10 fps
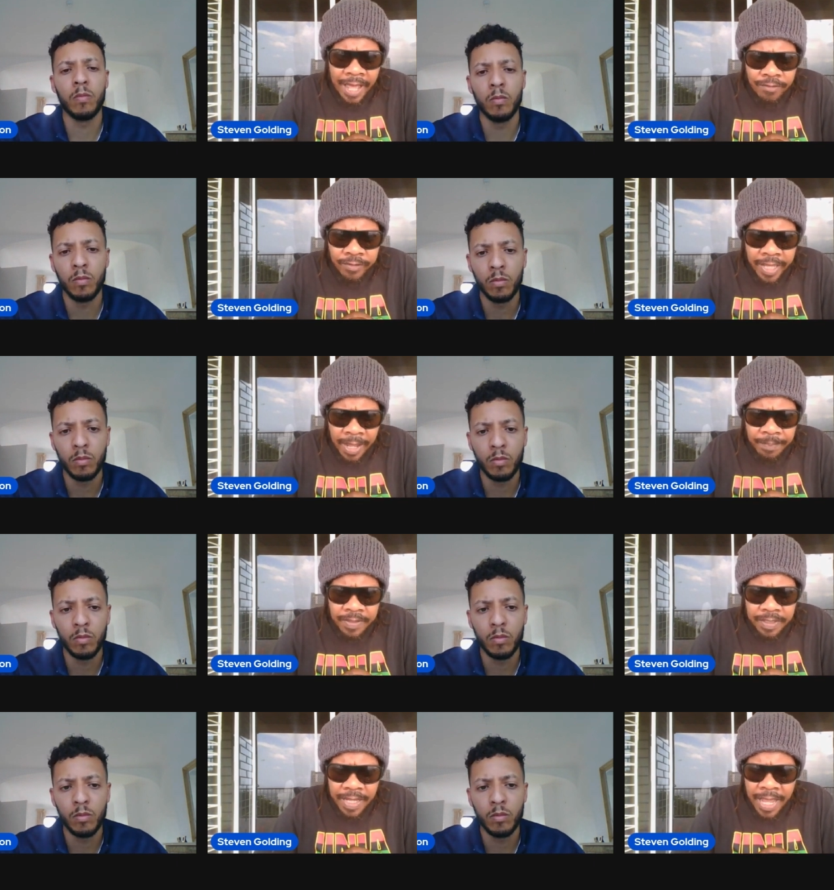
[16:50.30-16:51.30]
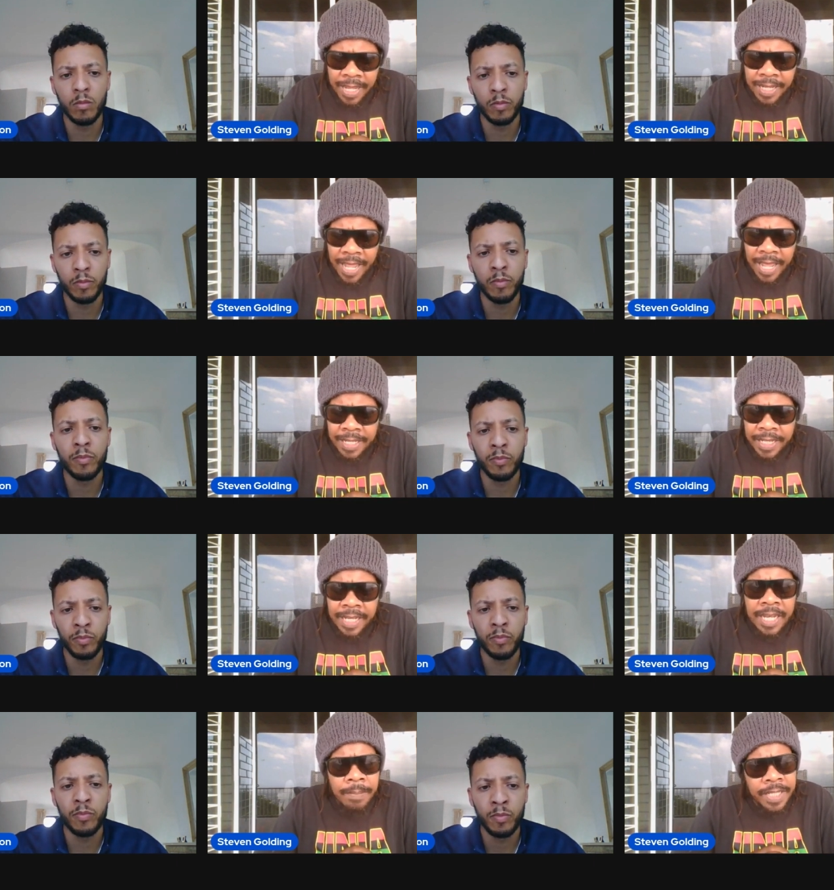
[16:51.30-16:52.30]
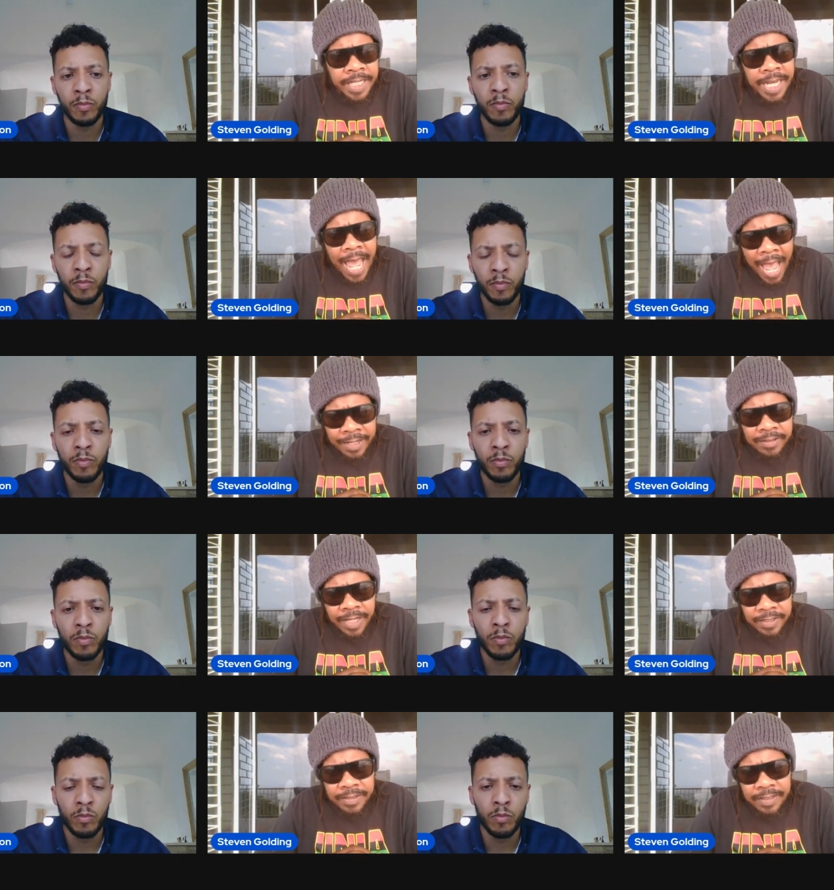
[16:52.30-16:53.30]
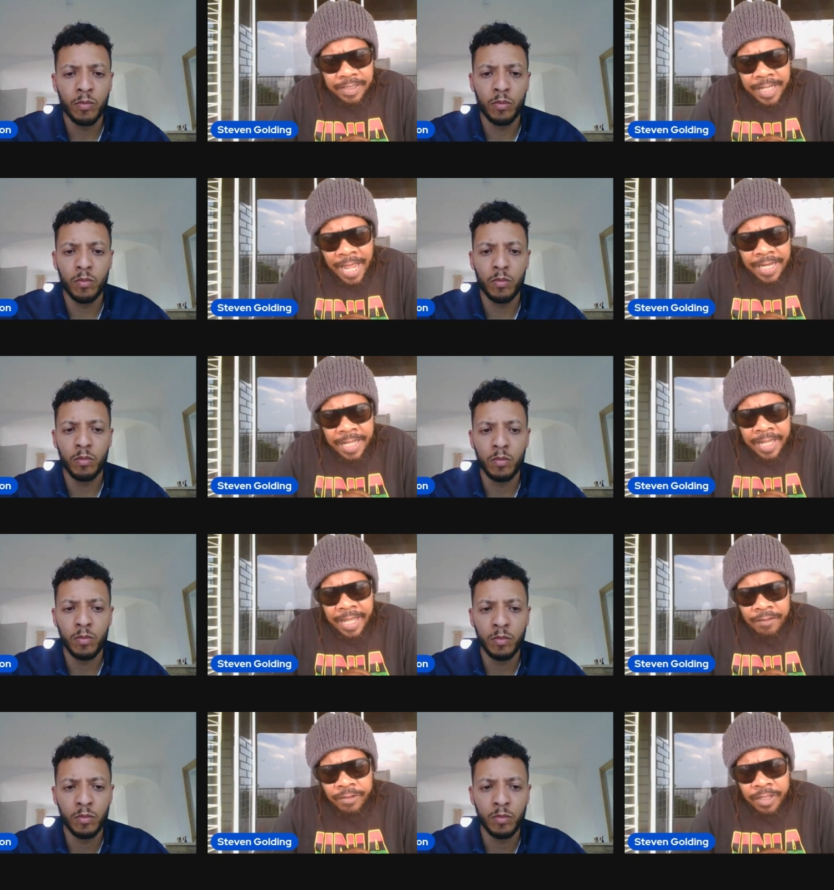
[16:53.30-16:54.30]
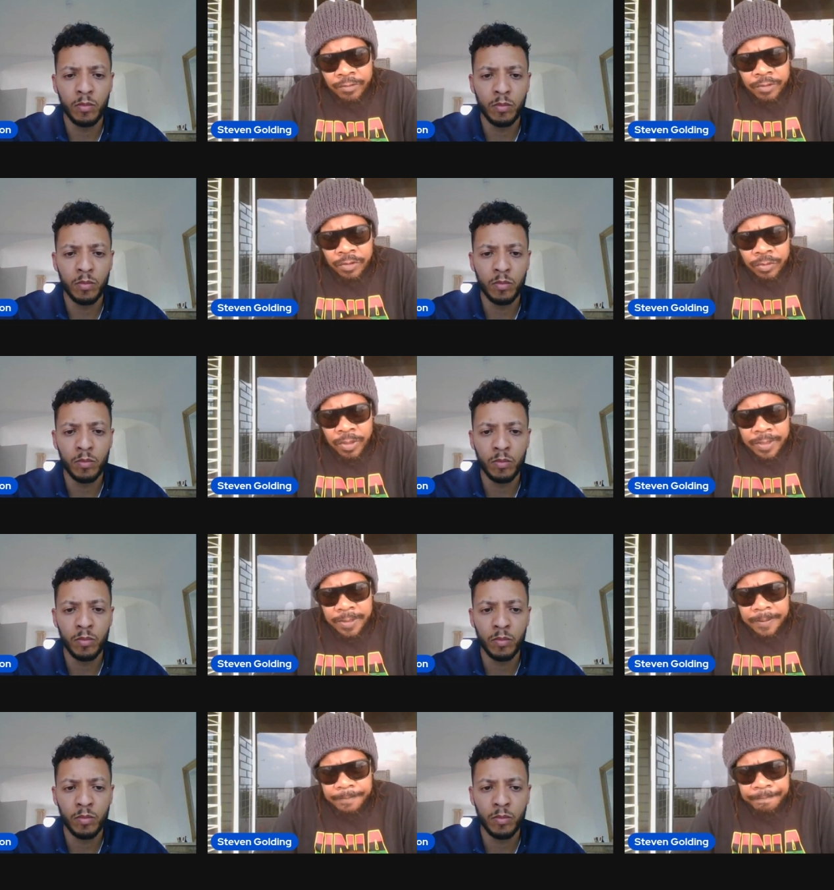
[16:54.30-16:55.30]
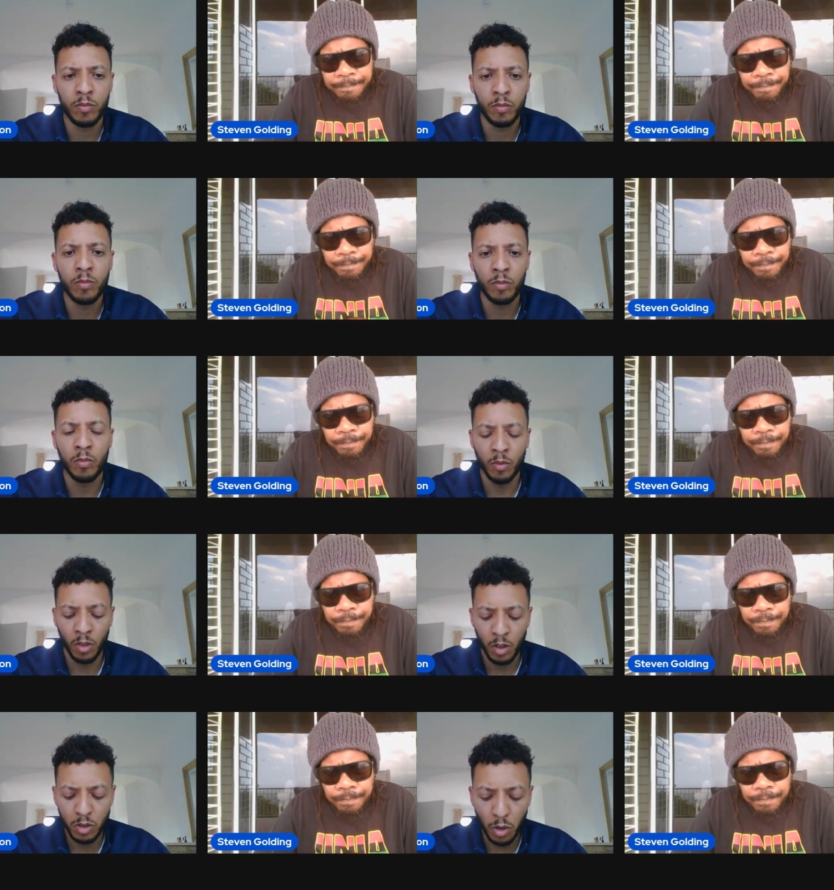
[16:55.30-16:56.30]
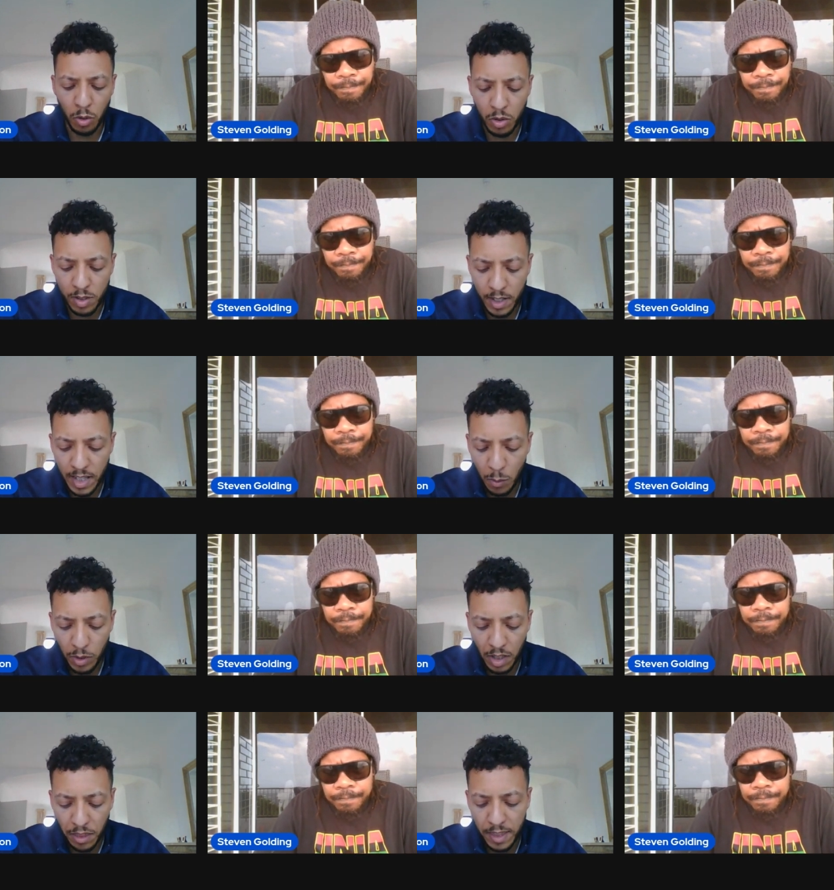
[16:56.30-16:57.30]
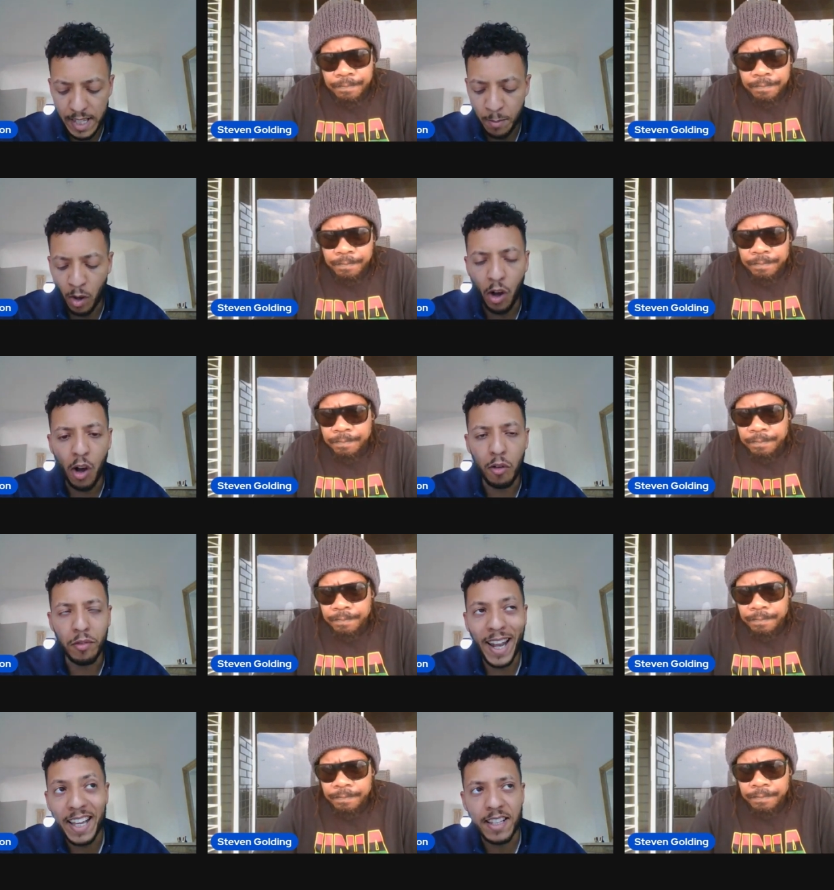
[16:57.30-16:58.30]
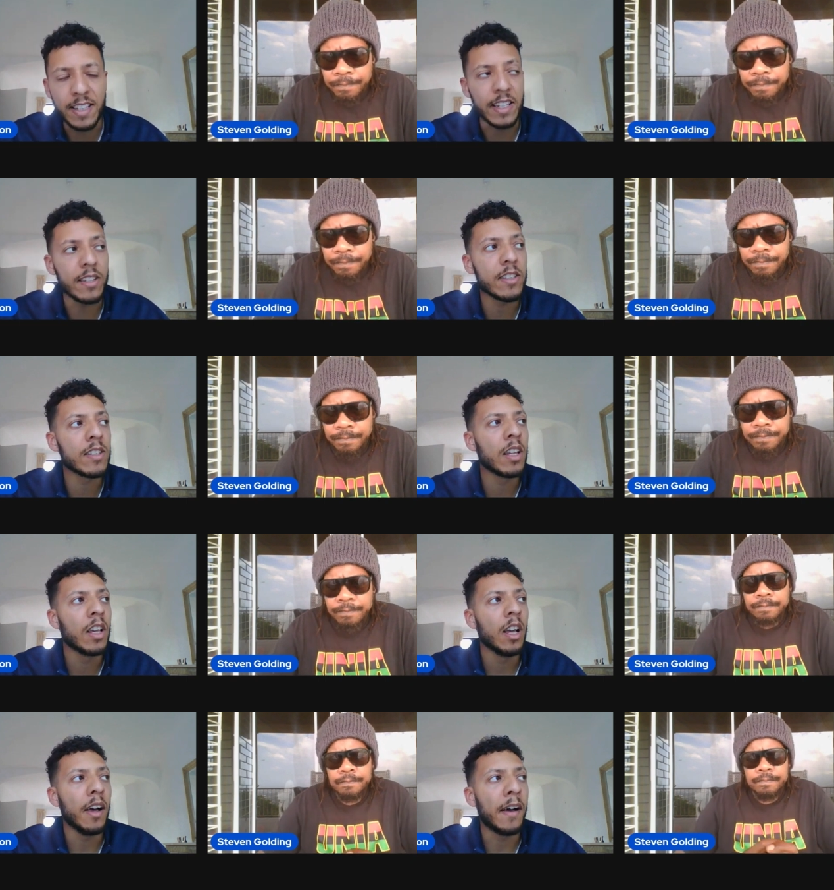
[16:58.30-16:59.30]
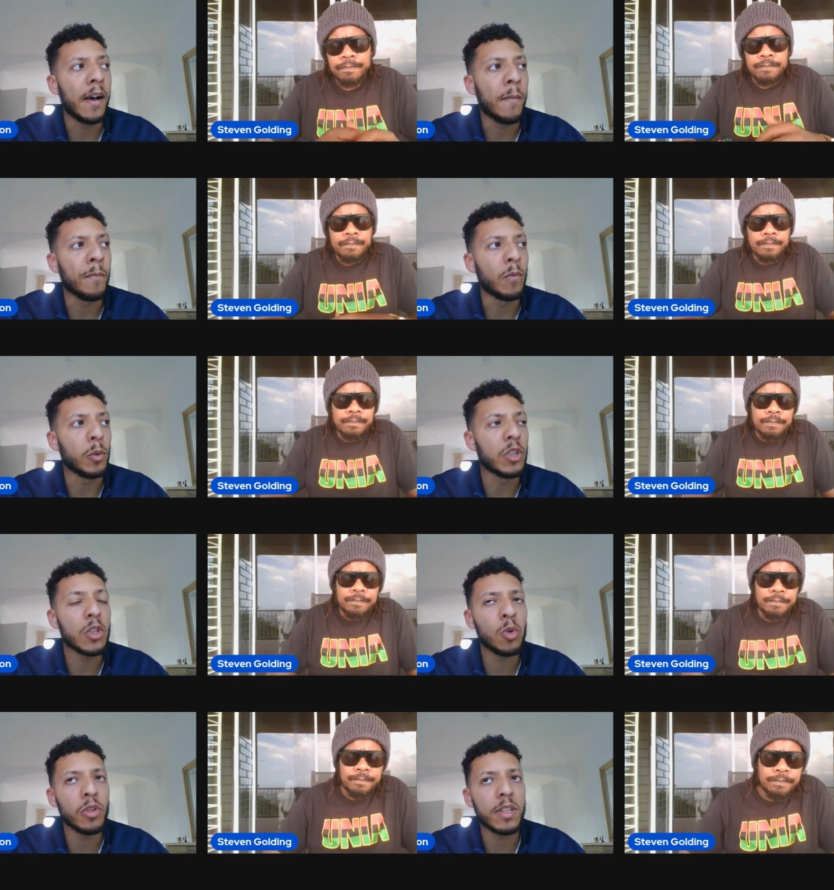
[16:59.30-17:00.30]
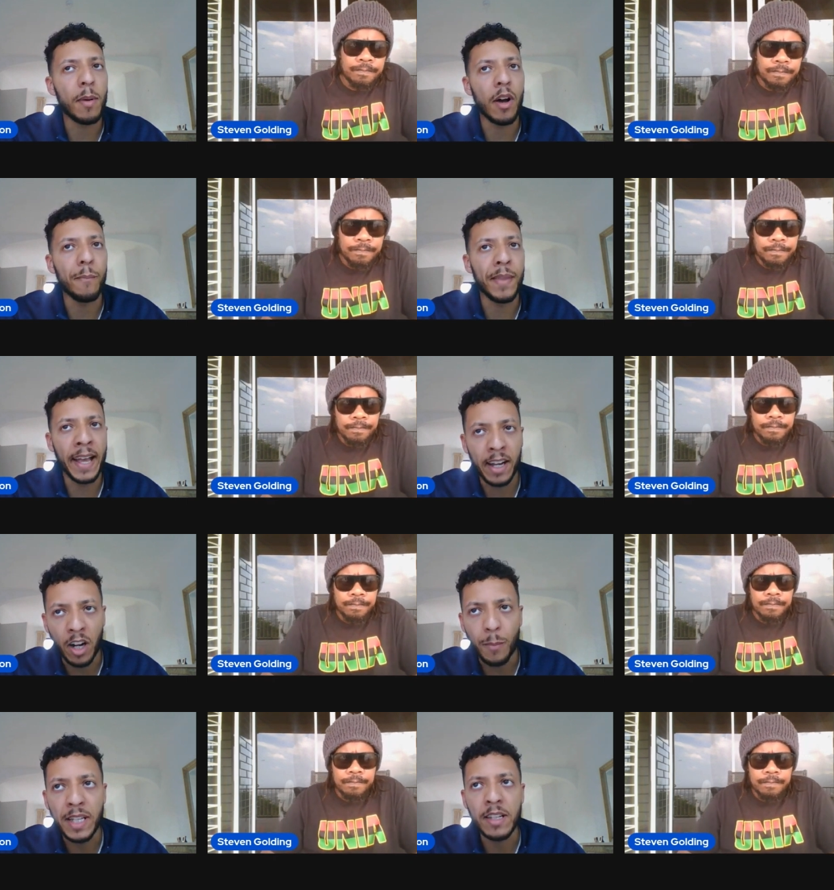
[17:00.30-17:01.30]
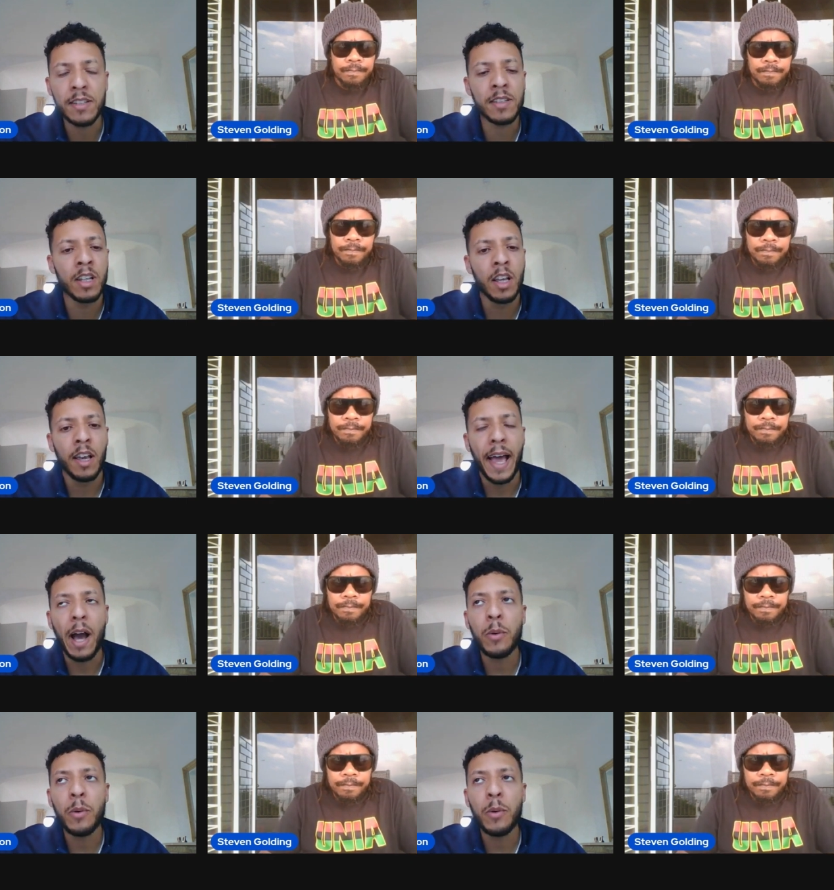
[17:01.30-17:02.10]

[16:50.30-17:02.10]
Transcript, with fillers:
Speaker 1: have kept and, and the limited access that they have given to us.
Speaker 2: So, sticking with the theme of legacies, um, we just talked about economics. How